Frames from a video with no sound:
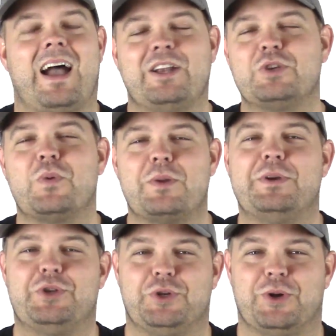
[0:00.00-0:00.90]
just want to
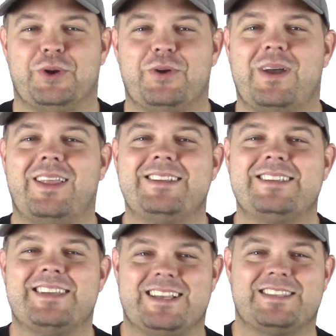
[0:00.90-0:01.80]
be sure. You know, I like to
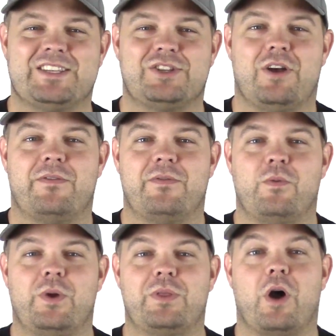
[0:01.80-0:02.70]
test this stuff
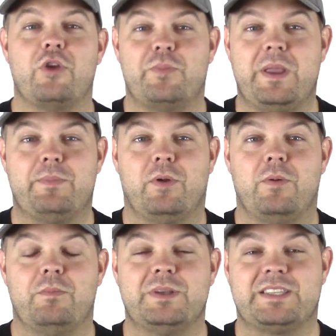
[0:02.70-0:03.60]
with other
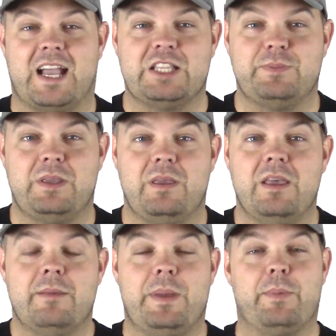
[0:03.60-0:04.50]
people besides me,
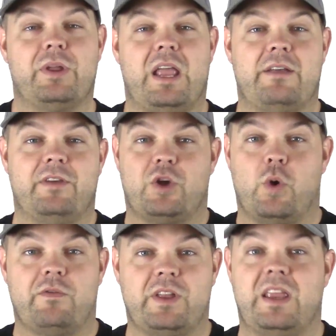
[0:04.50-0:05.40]
people that have
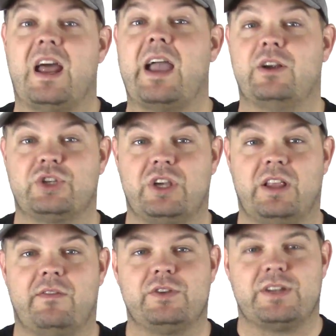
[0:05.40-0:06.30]
equivalent and higher skill
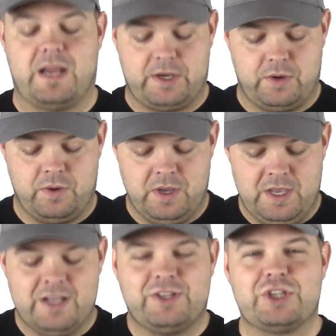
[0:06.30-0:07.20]
levels than I do,
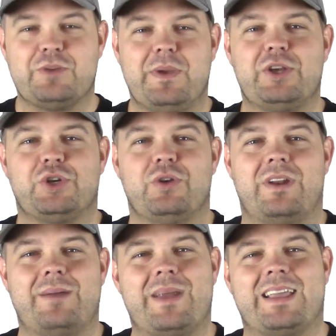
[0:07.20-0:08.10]
just to make sure
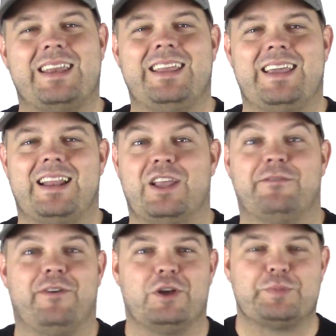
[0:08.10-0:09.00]
that I'm not getting kind of like a
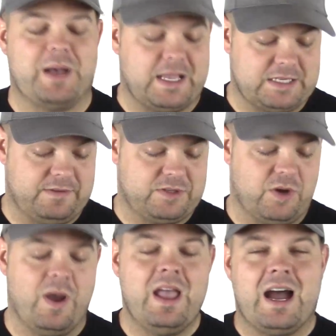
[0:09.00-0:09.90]
false positive.
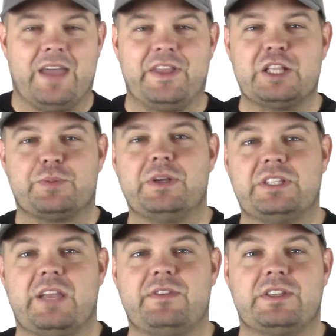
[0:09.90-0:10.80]
So I think it's pretty
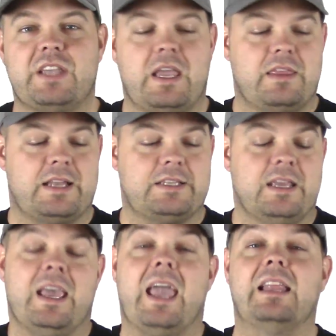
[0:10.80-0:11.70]
safe to say that
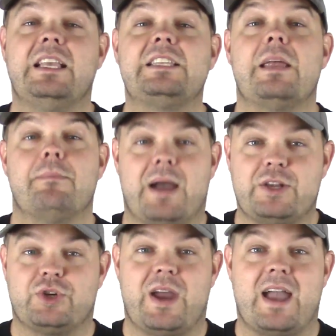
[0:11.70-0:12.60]
at least at my
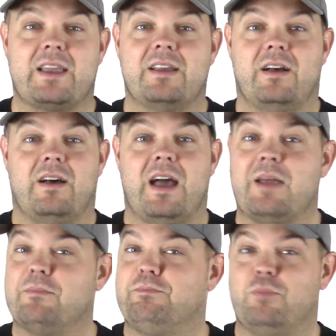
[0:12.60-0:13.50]
track,
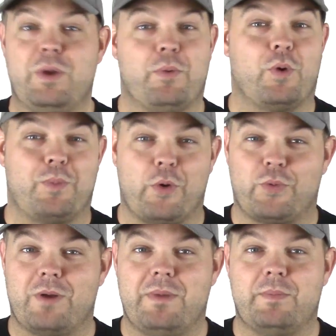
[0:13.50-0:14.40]
we're both
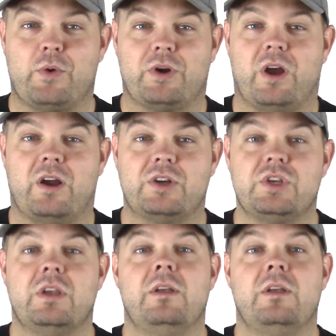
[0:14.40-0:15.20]
running mid-motor cars,